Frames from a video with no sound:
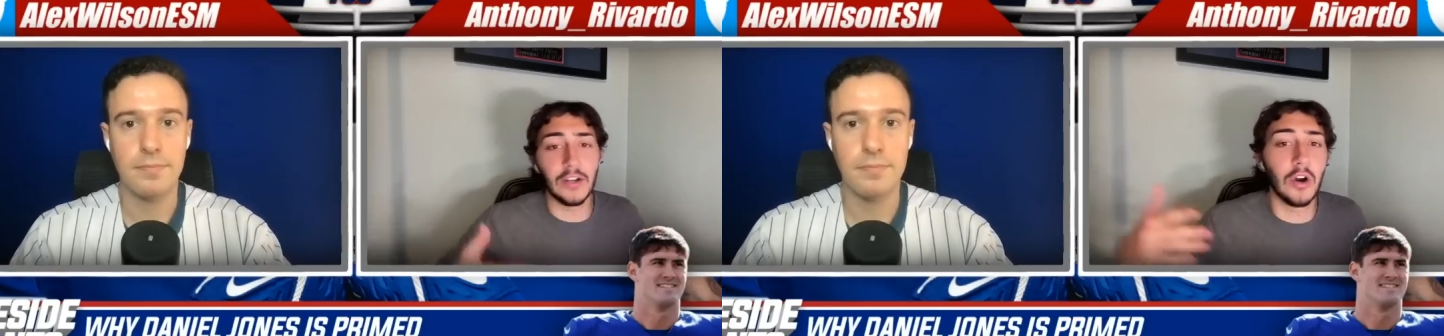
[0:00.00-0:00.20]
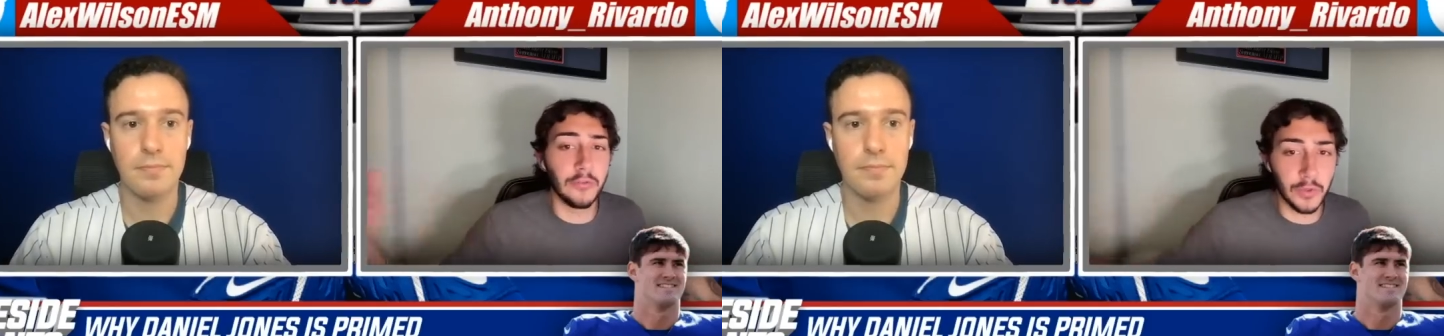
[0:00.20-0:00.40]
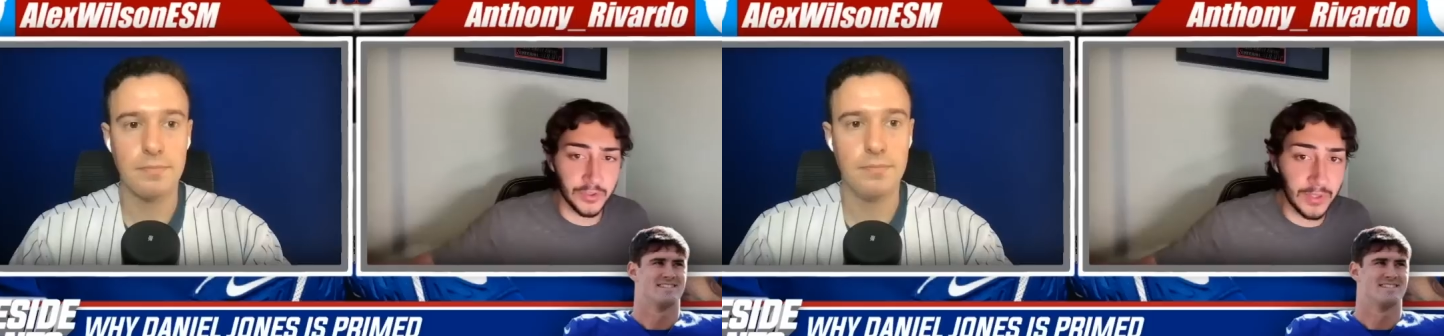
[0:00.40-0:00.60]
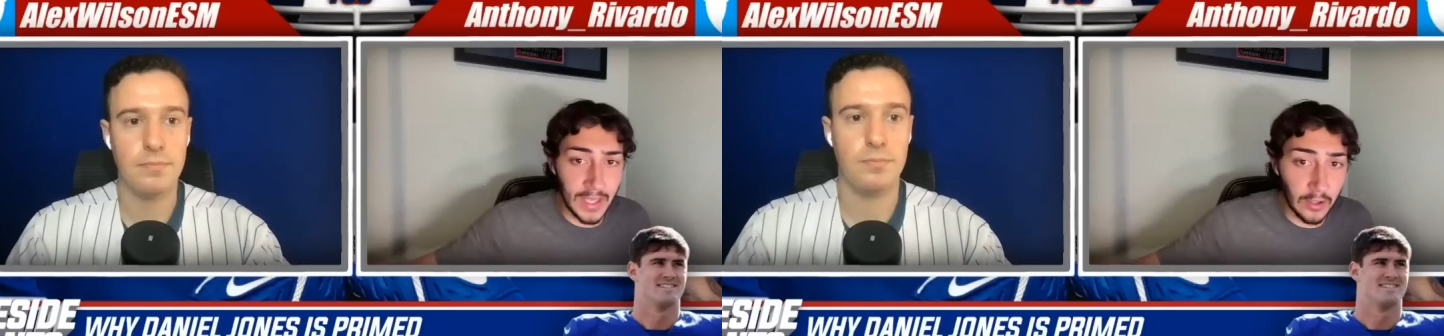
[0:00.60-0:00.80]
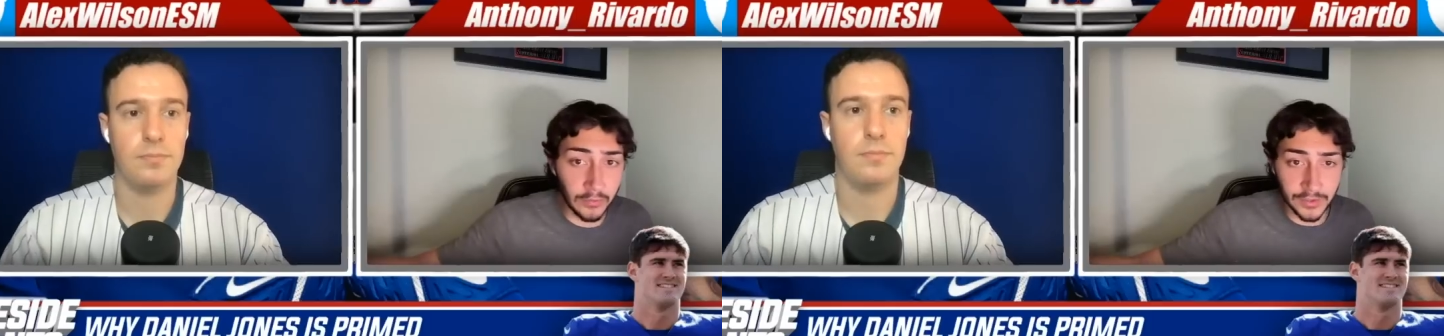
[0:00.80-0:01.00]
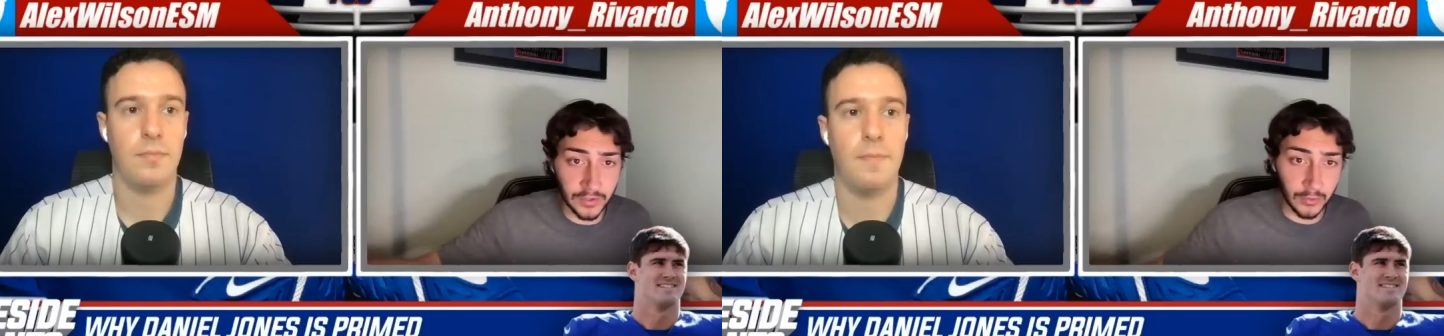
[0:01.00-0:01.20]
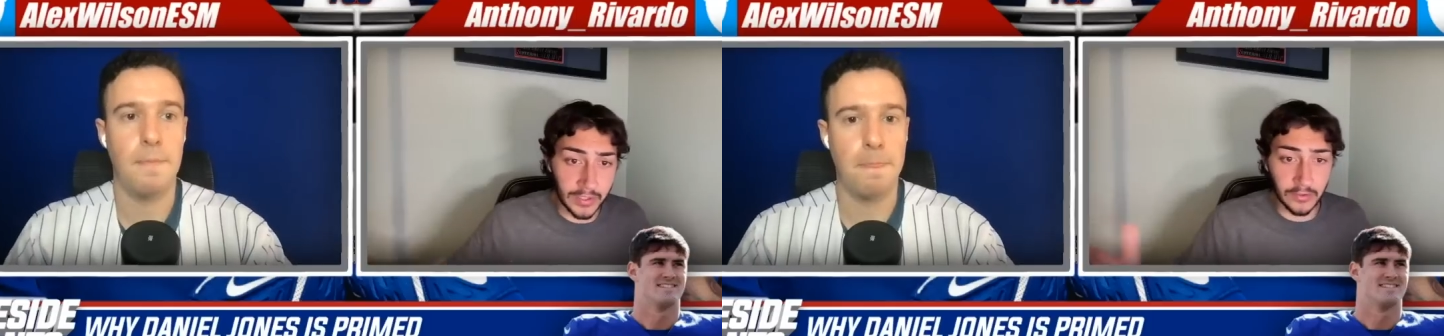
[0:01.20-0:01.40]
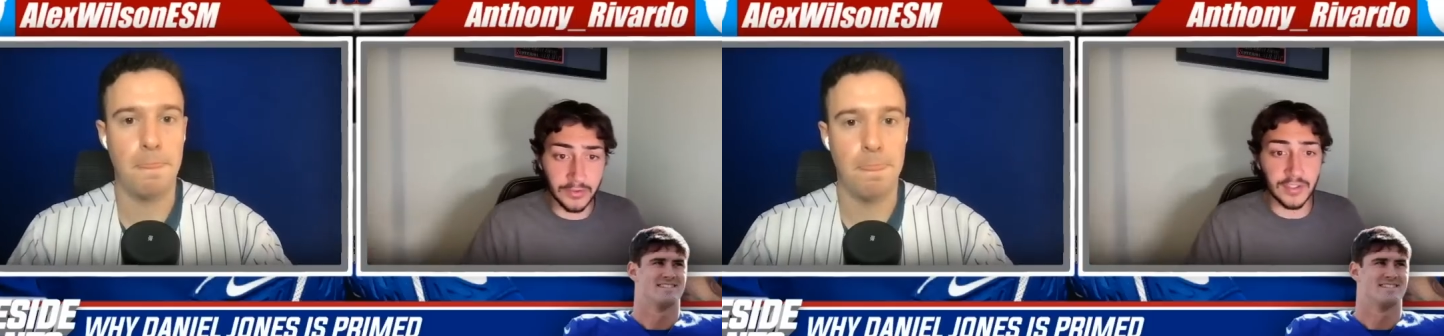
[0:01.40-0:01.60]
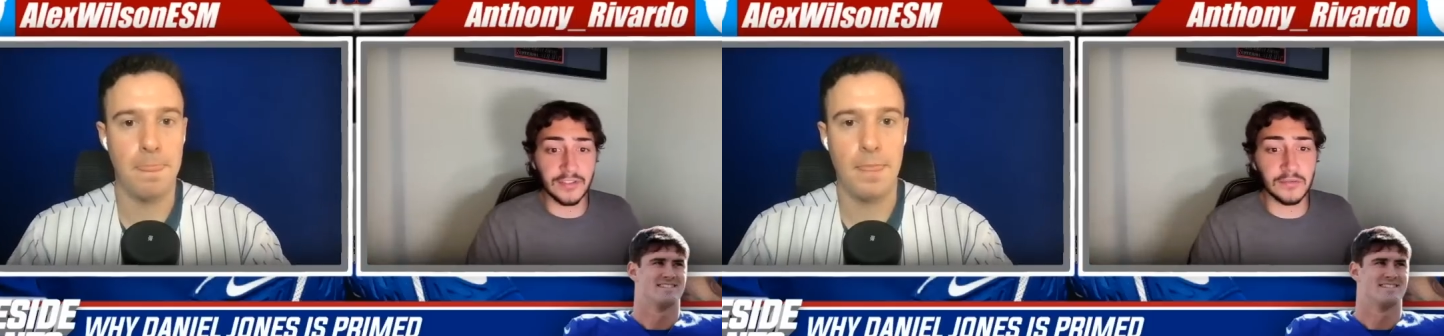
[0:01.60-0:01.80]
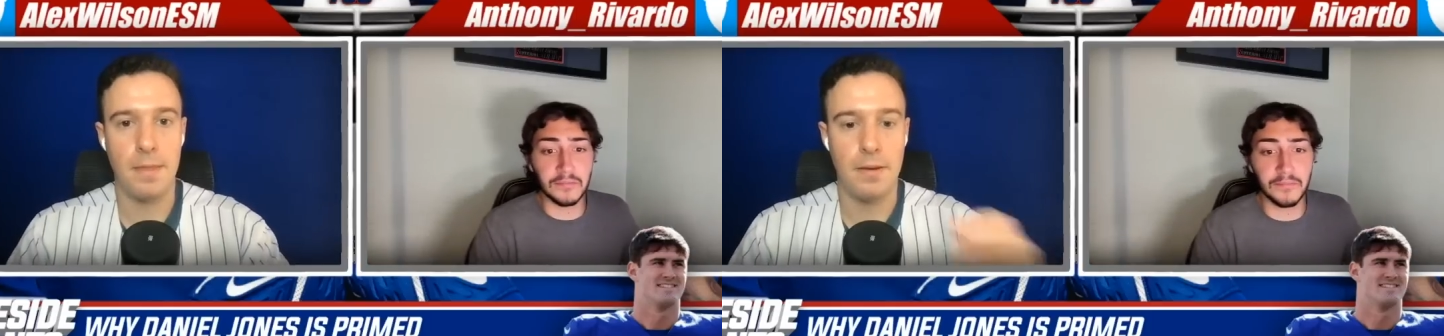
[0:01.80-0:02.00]
Speaker 1: off once we get over to the regular
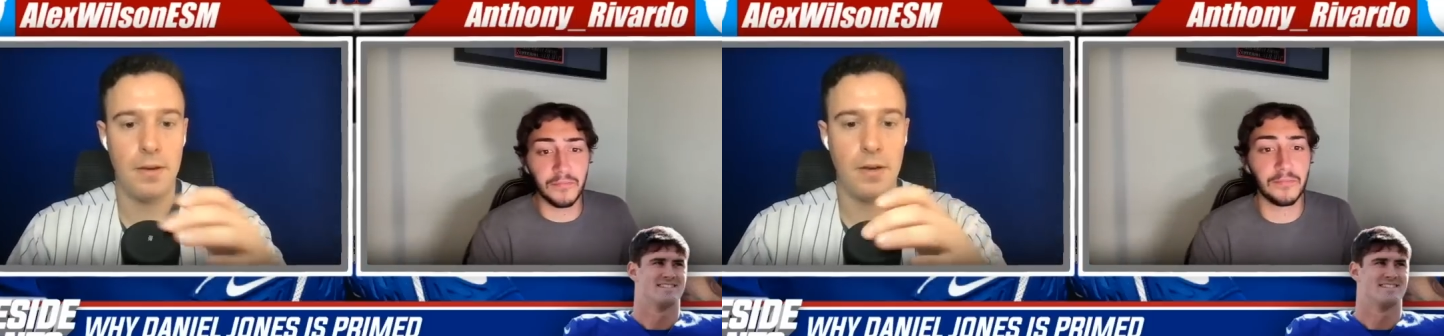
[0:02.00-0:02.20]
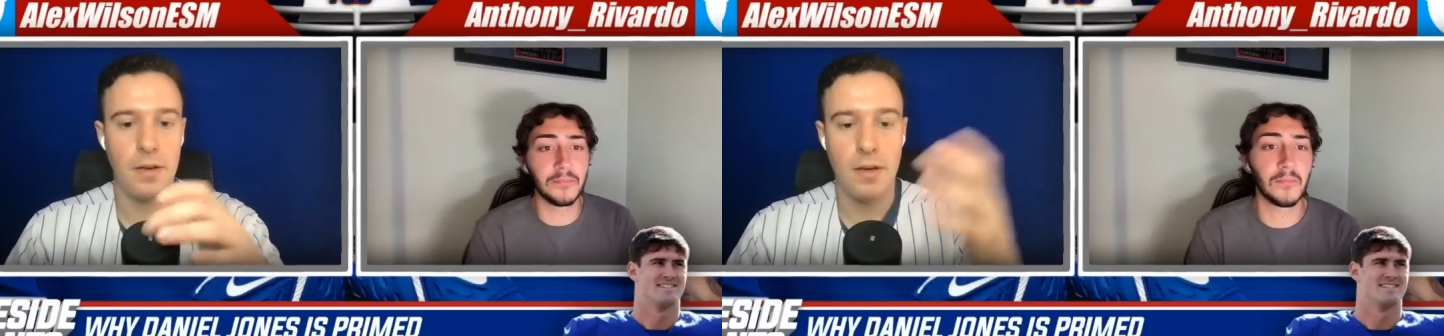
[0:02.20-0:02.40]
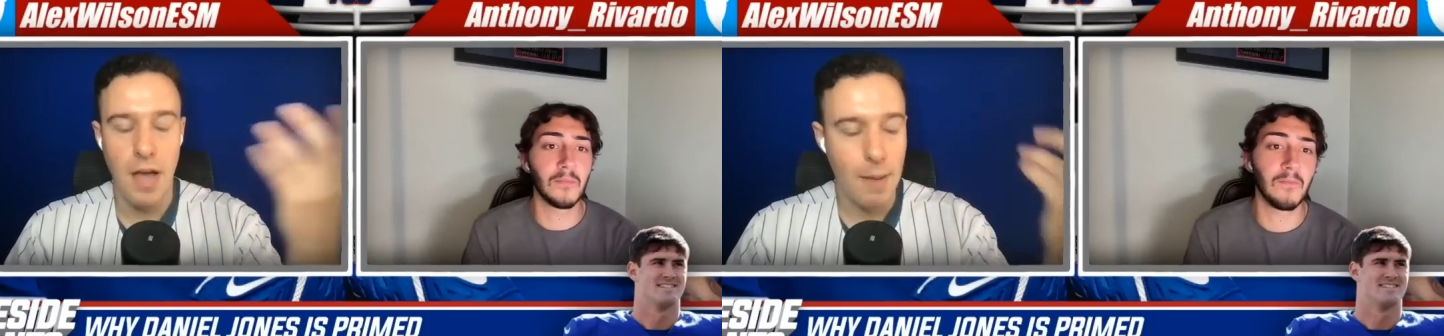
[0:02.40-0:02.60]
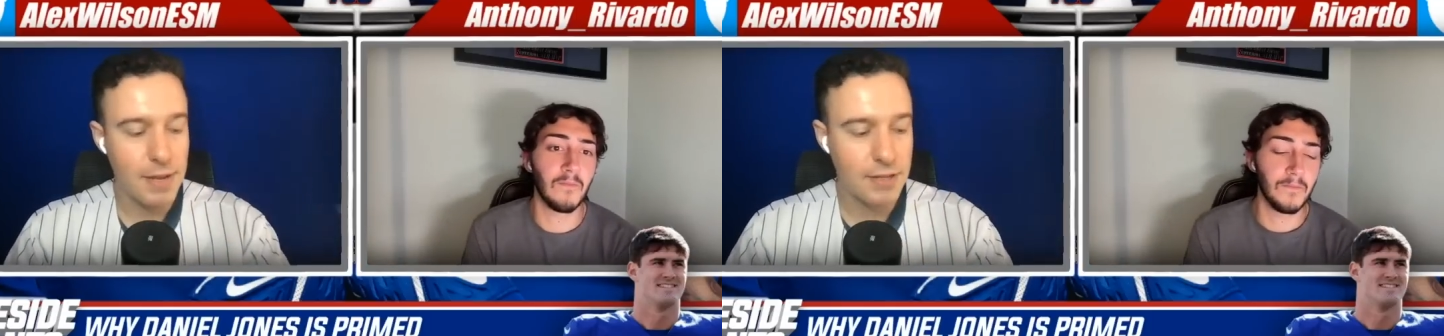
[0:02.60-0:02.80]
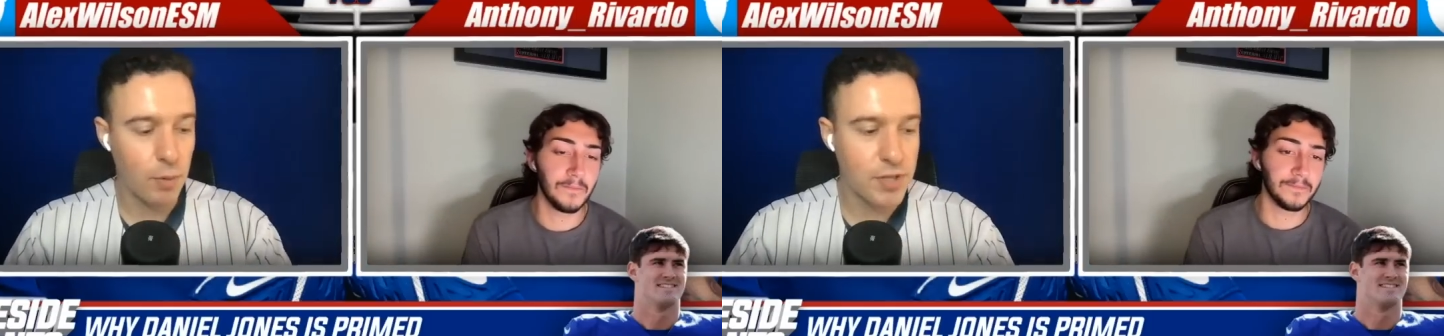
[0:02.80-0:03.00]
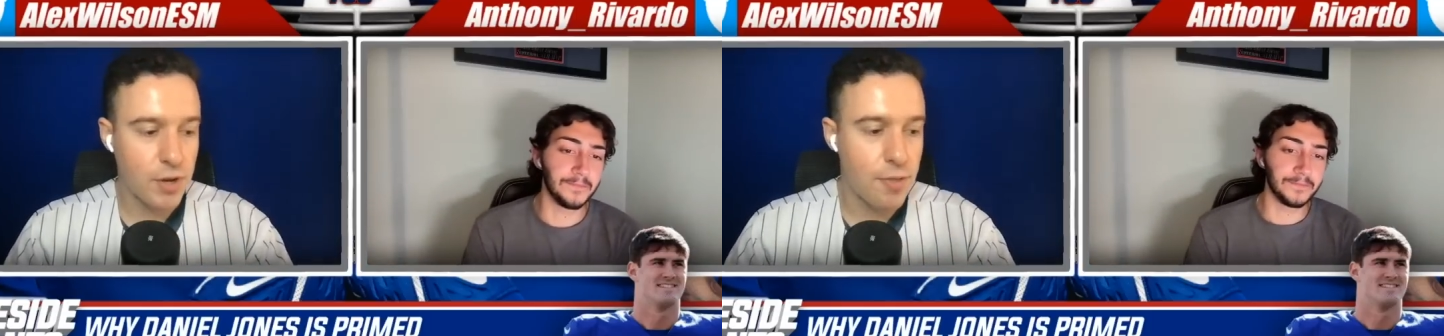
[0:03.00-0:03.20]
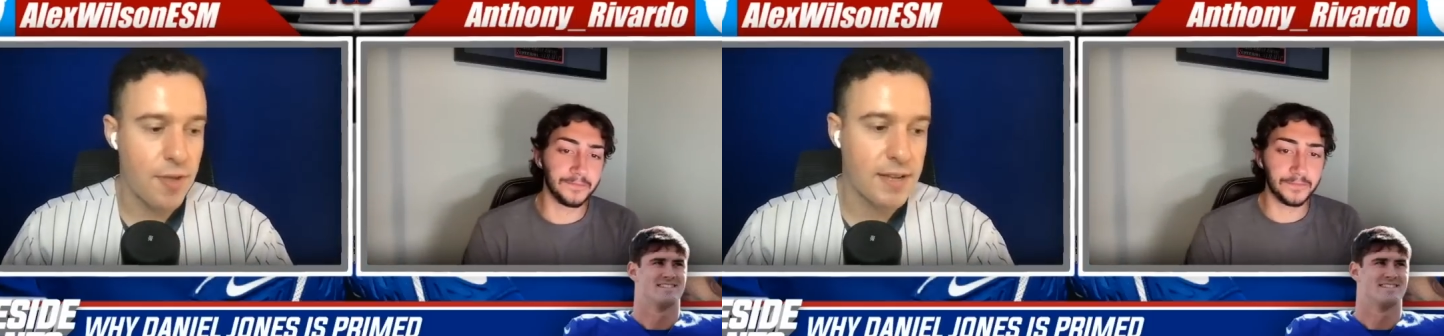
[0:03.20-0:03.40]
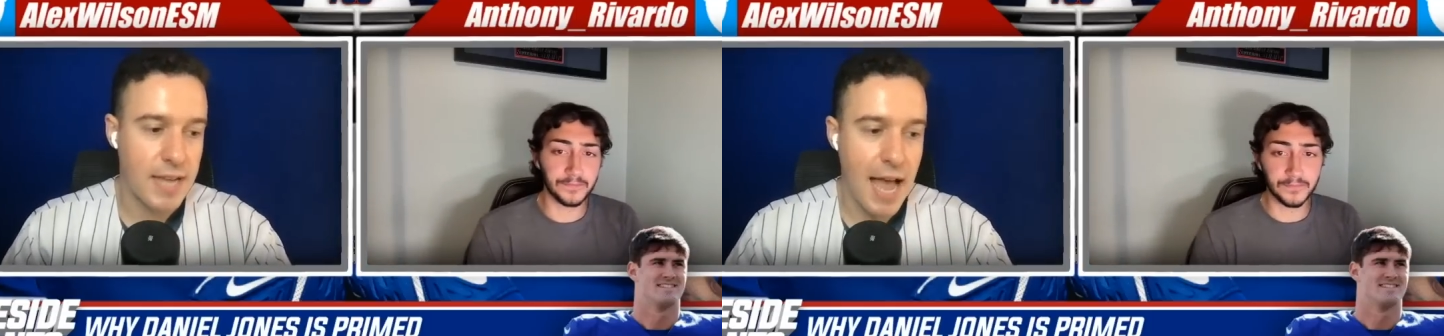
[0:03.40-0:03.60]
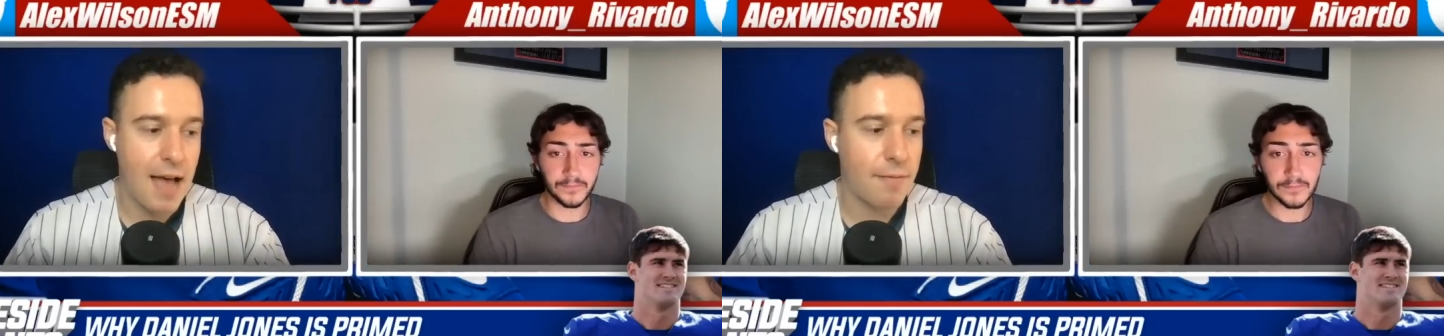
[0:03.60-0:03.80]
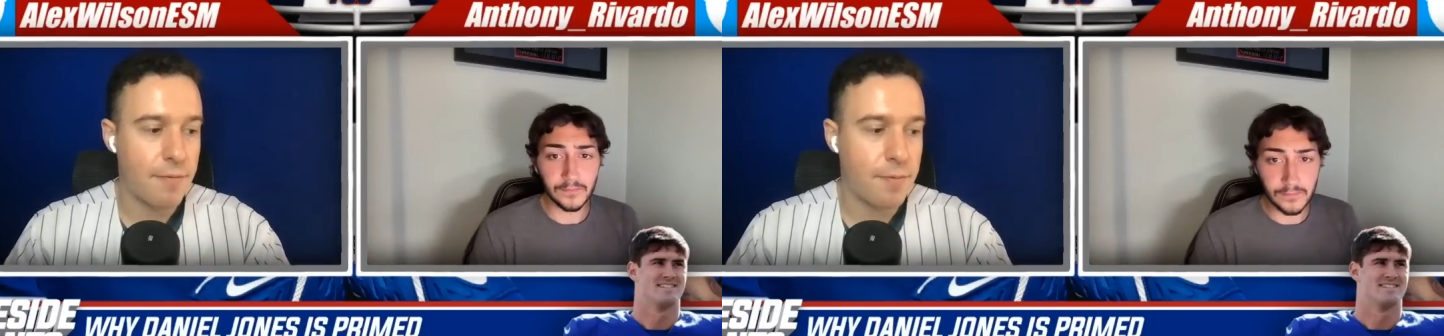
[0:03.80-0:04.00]
season?
Speaker 2: I mean, it's always a good thing to
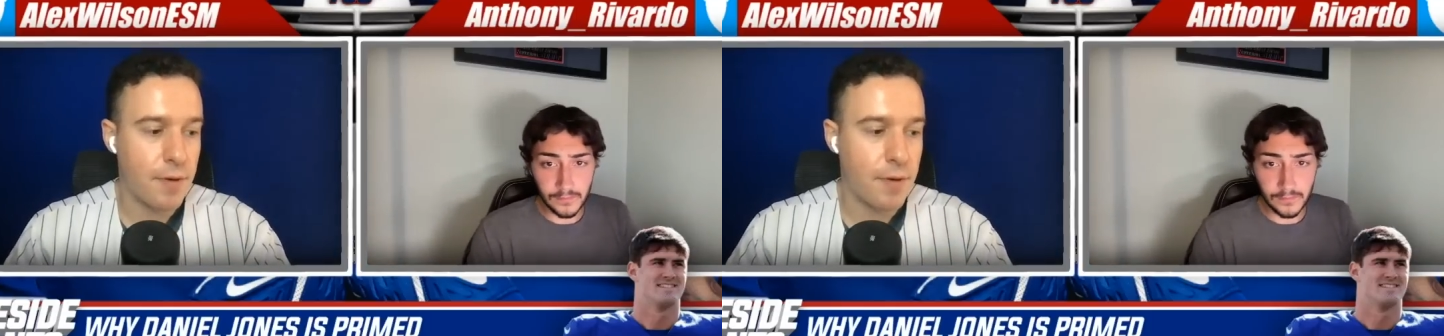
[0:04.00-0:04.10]
have